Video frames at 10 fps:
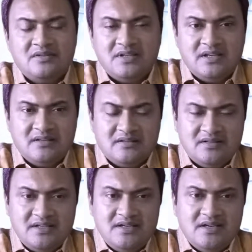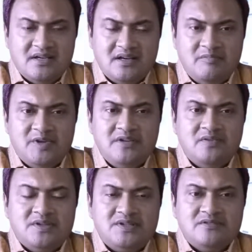the company
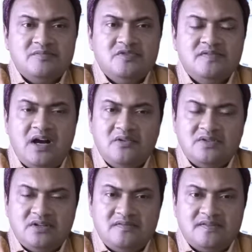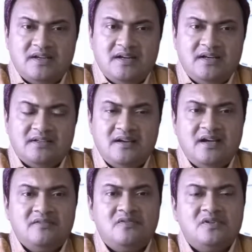wants to move out of Karnataka
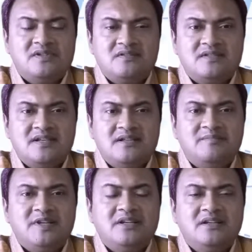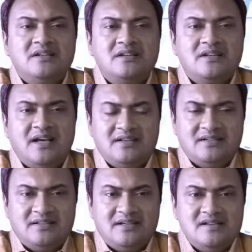and wants to set up in
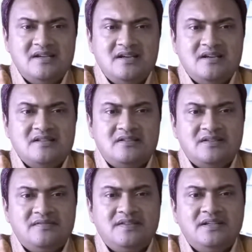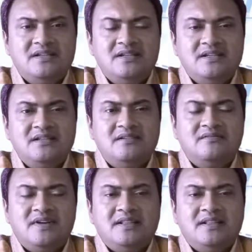Calcutta. So definitely, when the